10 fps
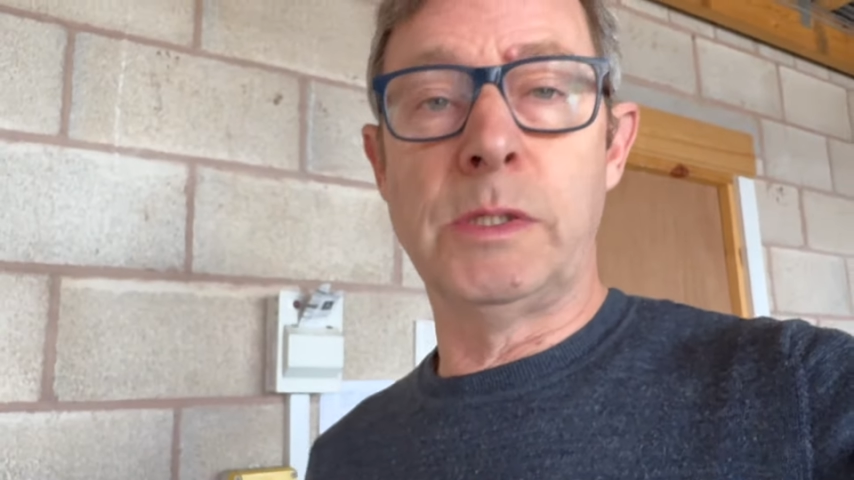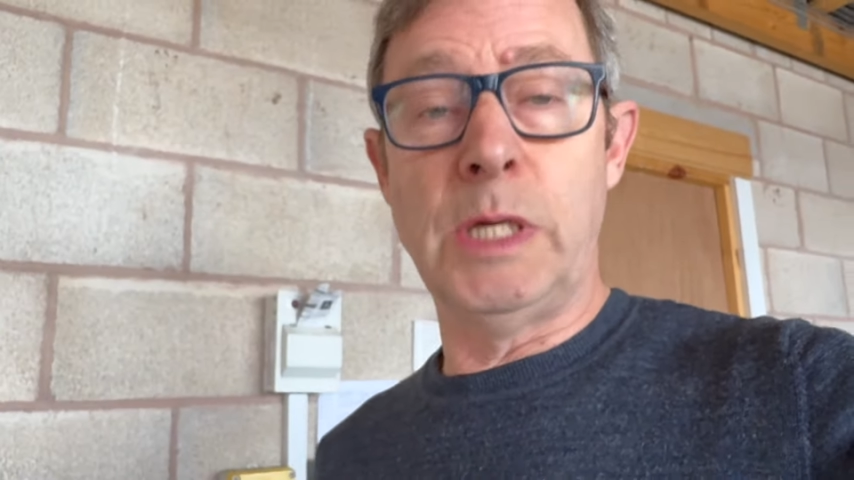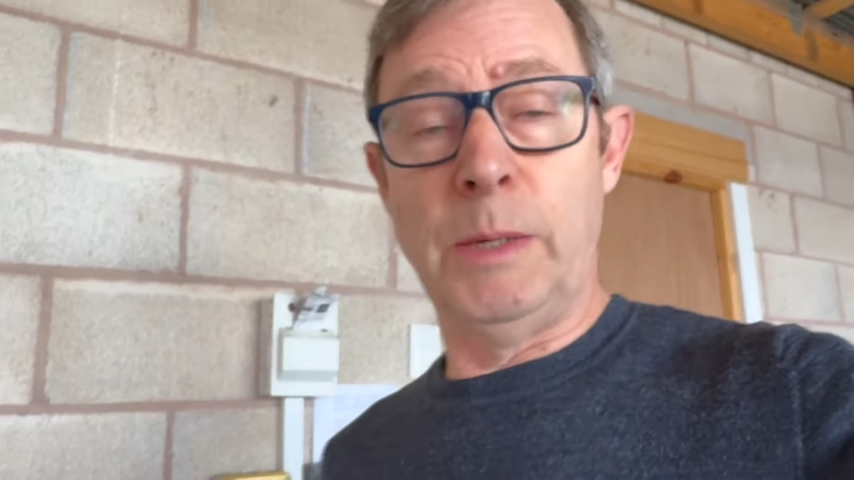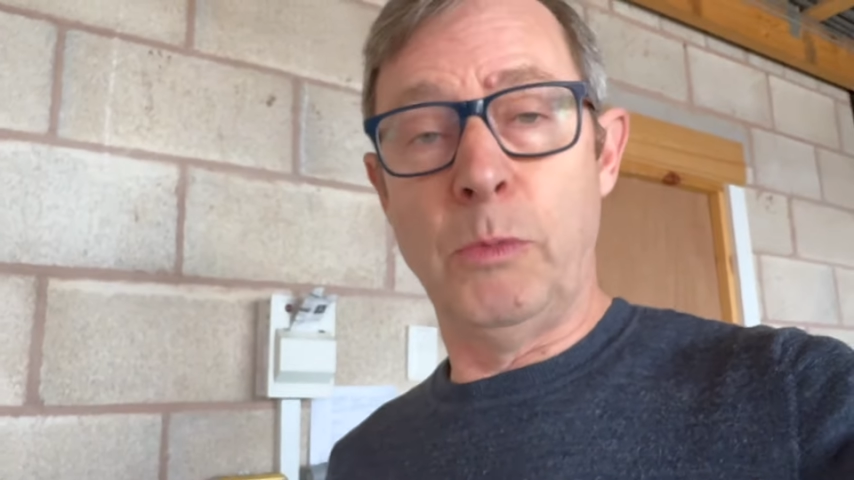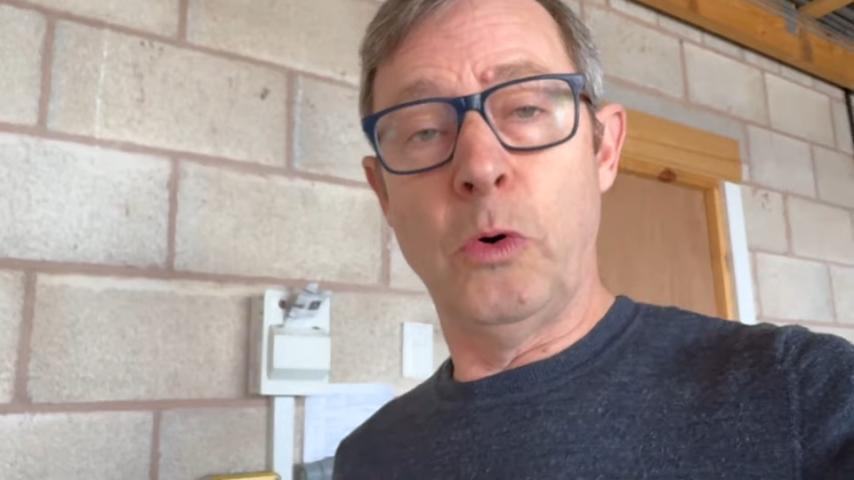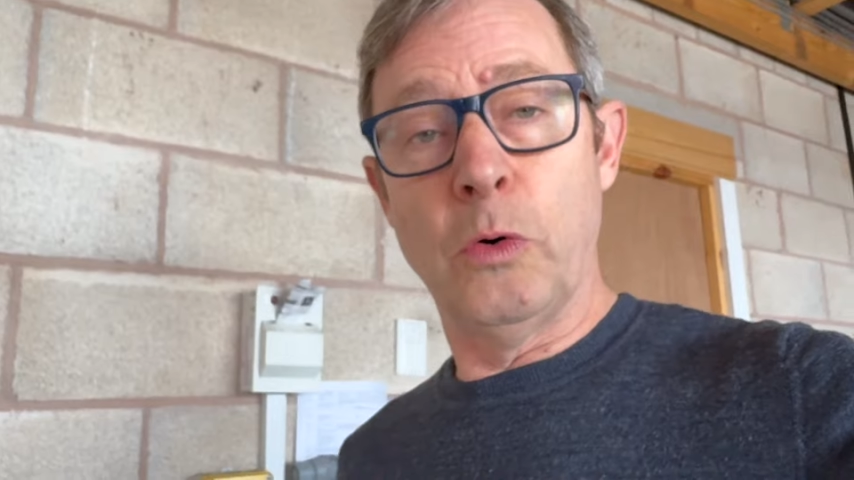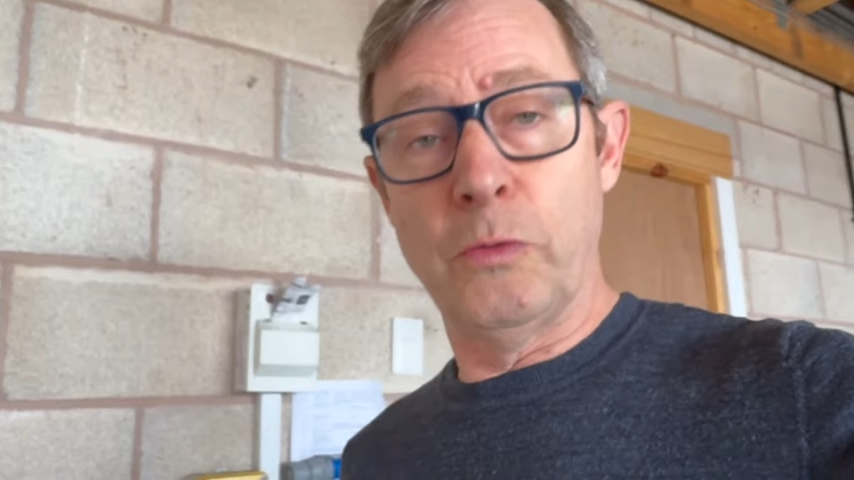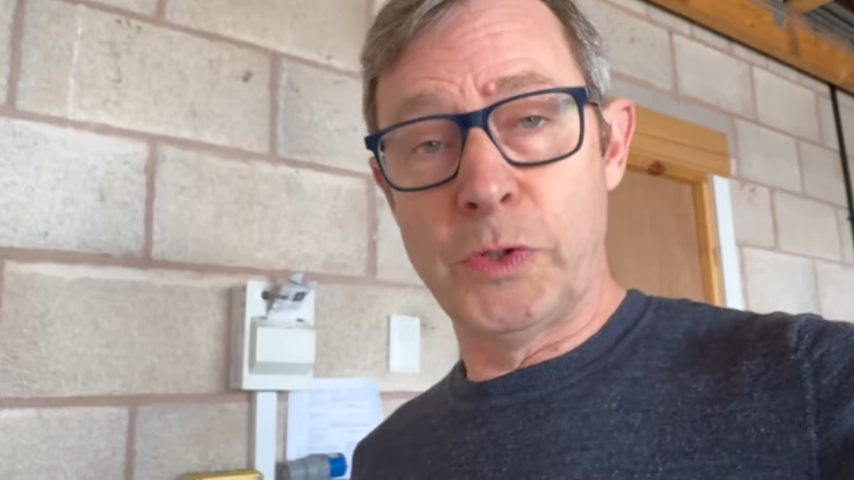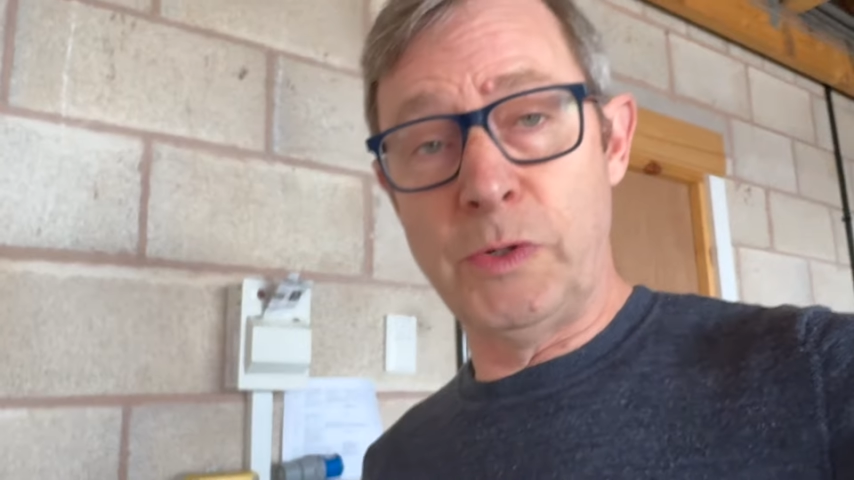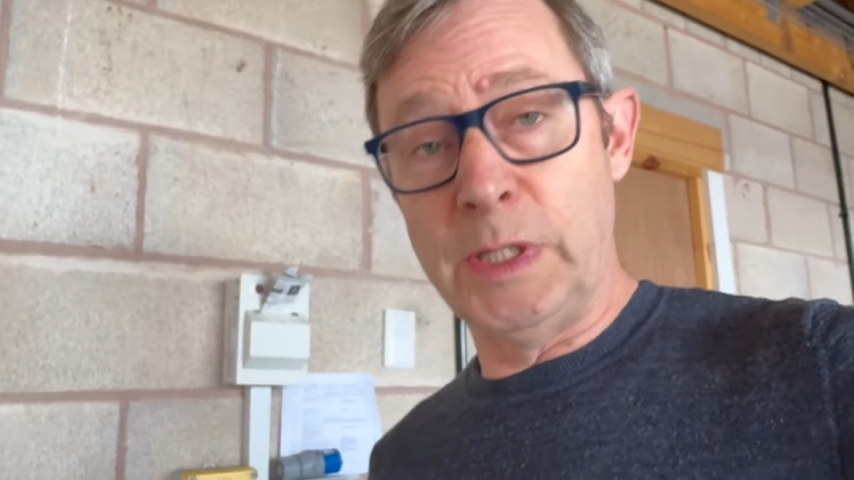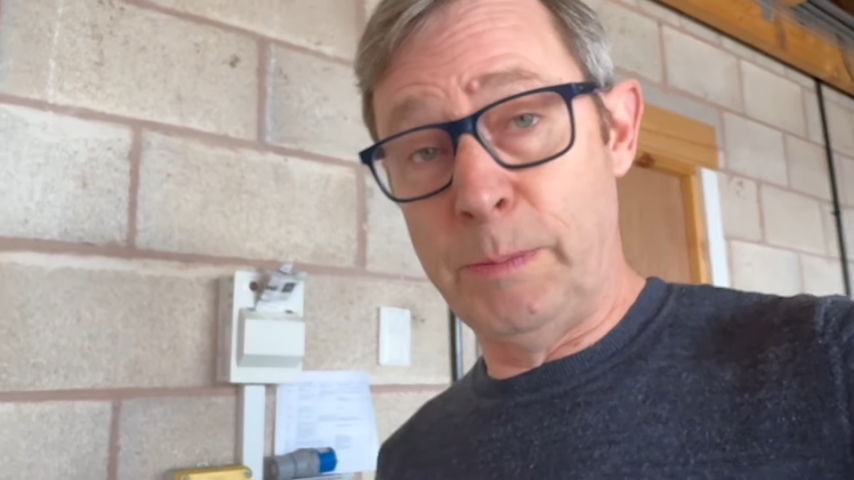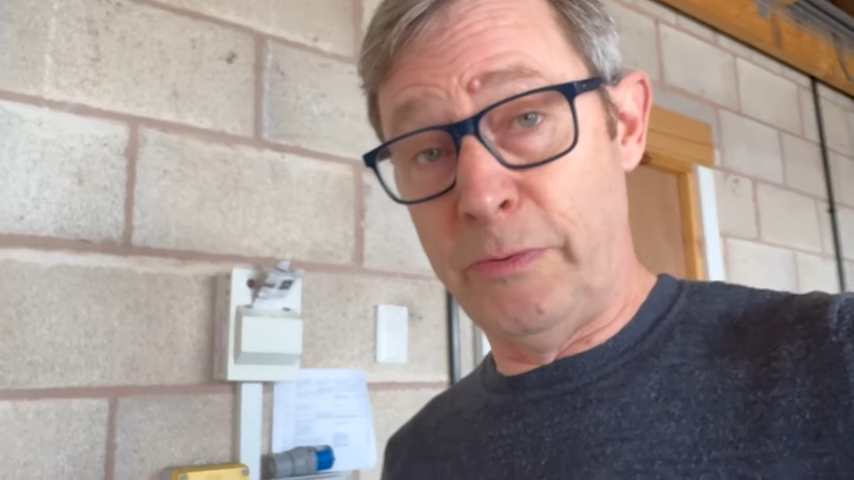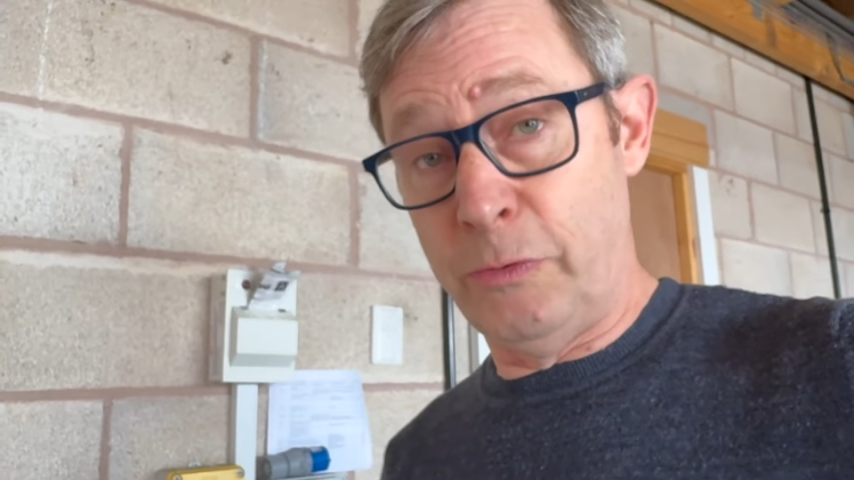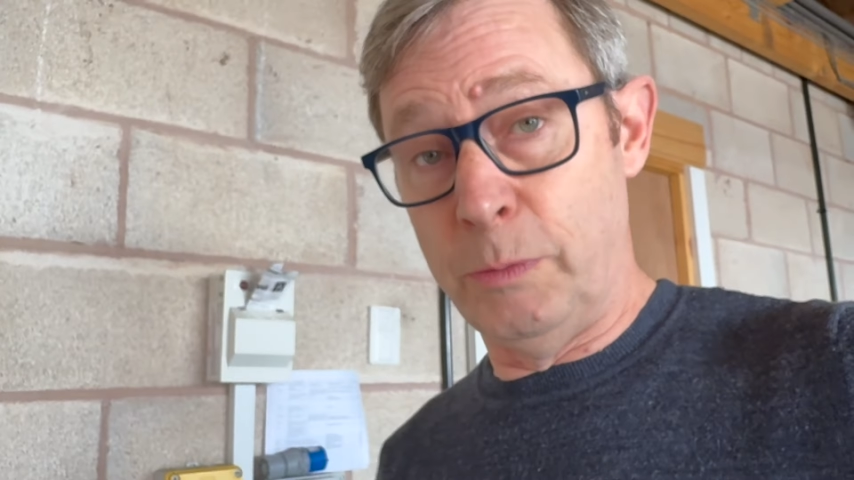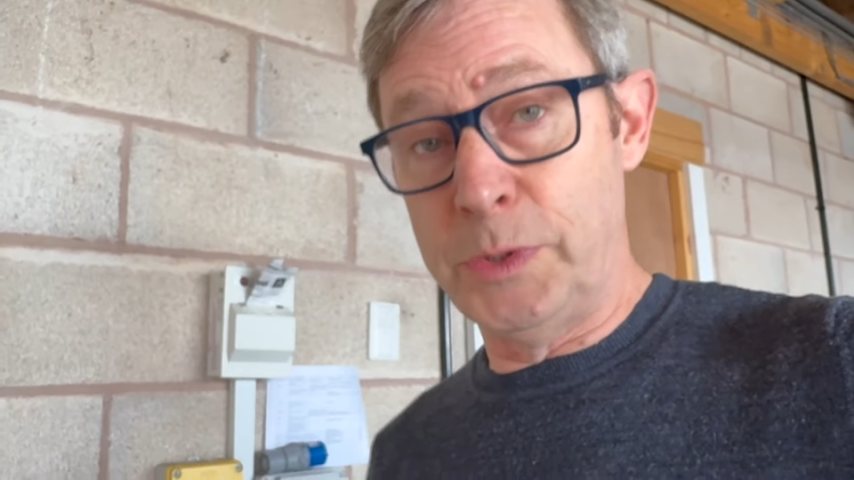seeing more restricted
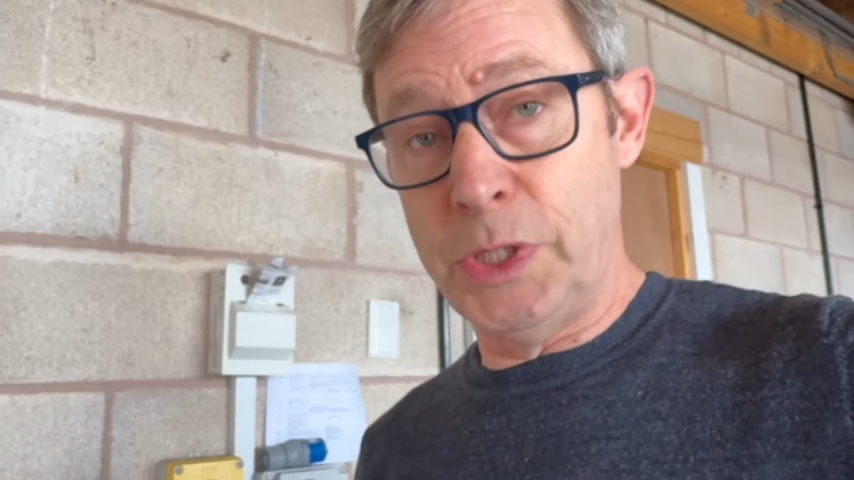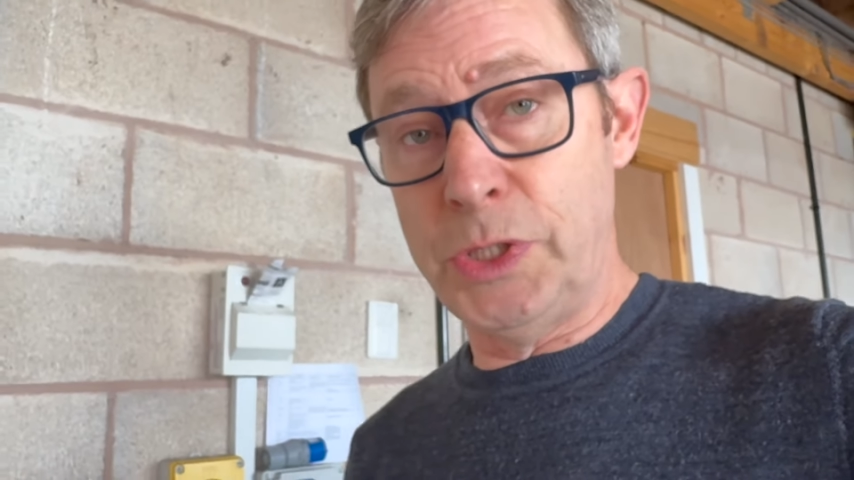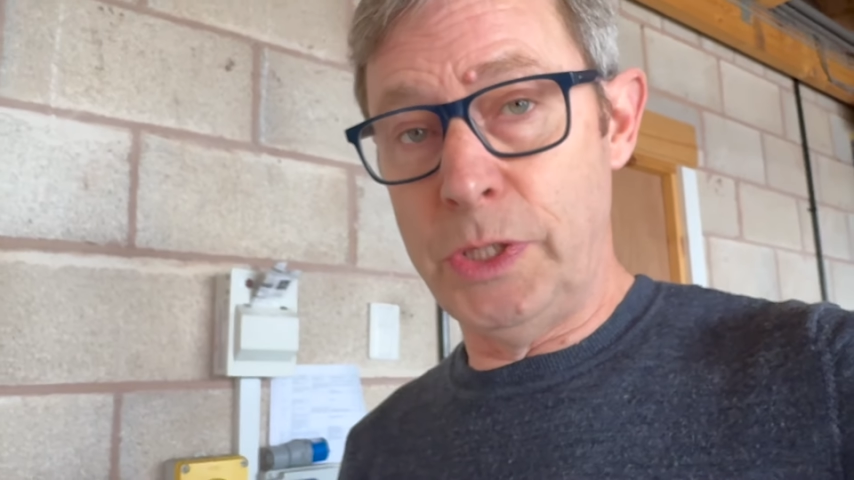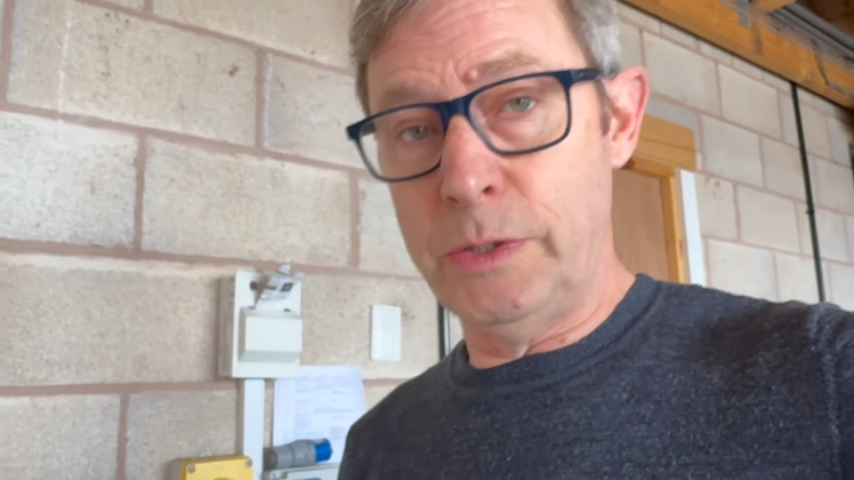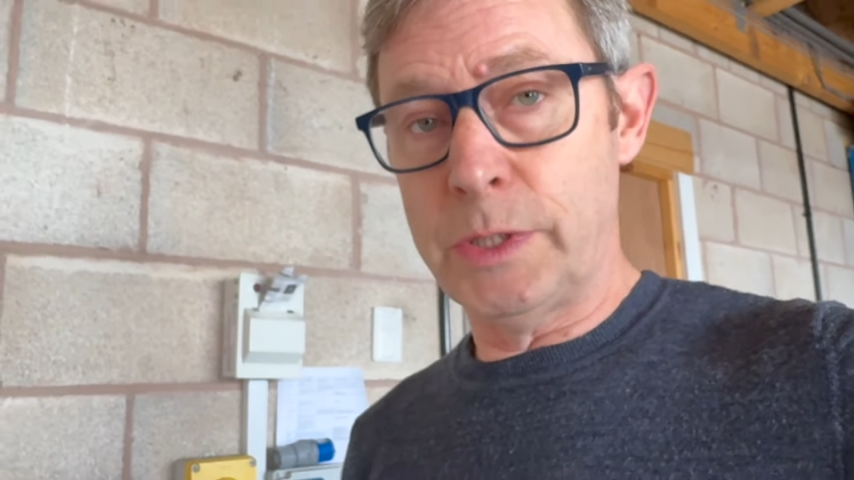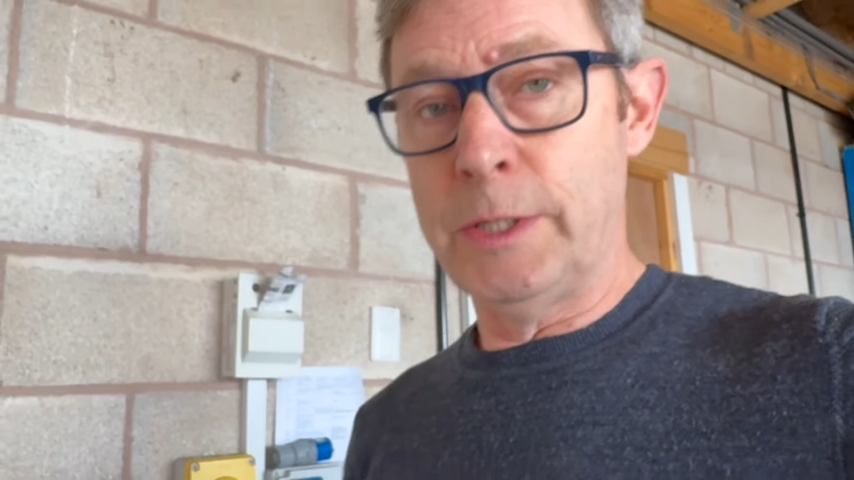performance issues.